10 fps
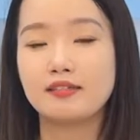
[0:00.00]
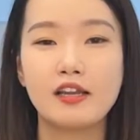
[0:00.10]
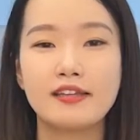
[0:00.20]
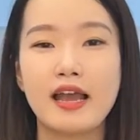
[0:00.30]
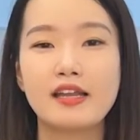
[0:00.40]

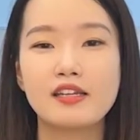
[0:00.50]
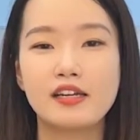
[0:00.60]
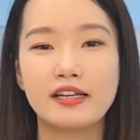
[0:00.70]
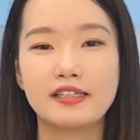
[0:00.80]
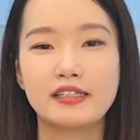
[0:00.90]
Another
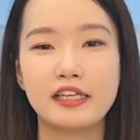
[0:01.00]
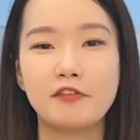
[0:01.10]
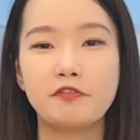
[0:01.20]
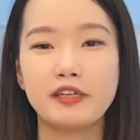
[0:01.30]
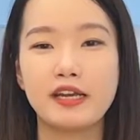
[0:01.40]
is if
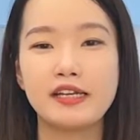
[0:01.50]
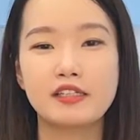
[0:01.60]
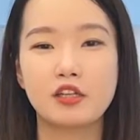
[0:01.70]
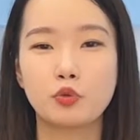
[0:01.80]
there is the